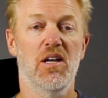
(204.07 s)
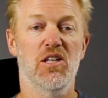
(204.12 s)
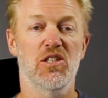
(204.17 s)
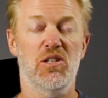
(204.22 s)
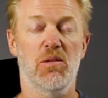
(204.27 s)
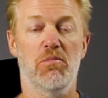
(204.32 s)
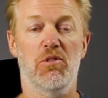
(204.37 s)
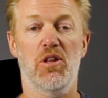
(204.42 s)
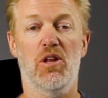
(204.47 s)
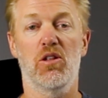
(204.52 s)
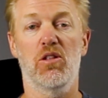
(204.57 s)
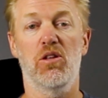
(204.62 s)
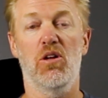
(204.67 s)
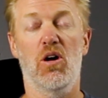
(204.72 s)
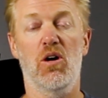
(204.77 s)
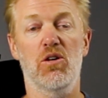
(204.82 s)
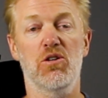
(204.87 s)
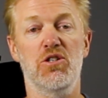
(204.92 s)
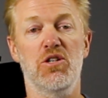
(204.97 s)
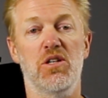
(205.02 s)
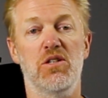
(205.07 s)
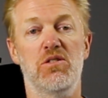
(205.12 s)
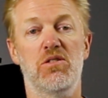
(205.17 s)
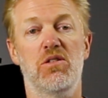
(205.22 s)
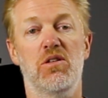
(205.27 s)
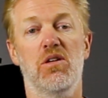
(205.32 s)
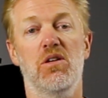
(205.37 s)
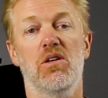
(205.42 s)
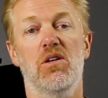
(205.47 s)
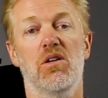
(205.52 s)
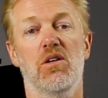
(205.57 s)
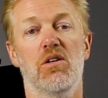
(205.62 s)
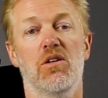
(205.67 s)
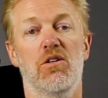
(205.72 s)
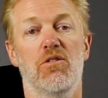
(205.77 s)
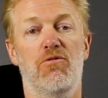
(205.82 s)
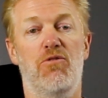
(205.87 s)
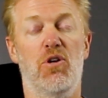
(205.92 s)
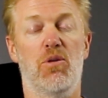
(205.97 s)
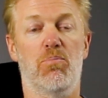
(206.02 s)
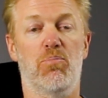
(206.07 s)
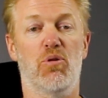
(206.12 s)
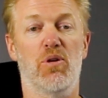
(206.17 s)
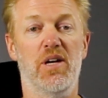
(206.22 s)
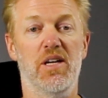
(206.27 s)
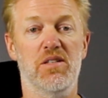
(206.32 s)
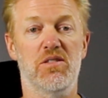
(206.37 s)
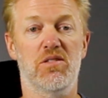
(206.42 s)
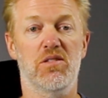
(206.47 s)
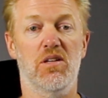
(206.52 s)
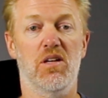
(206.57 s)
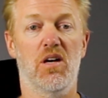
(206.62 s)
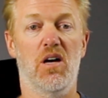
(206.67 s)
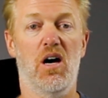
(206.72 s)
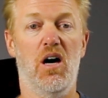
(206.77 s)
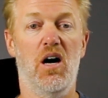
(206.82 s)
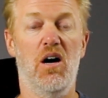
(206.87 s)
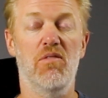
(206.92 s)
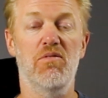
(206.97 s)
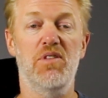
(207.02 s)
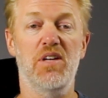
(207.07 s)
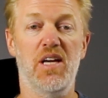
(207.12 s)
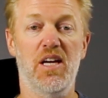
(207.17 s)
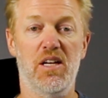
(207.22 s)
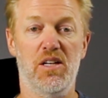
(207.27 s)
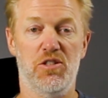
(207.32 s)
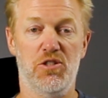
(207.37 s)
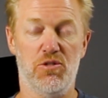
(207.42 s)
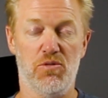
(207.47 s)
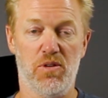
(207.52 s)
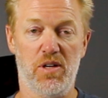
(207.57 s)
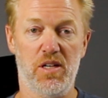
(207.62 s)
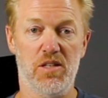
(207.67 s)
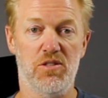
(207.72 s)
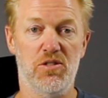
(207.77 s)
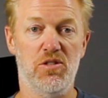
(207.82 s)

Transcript: some of the largest footprints of the industry.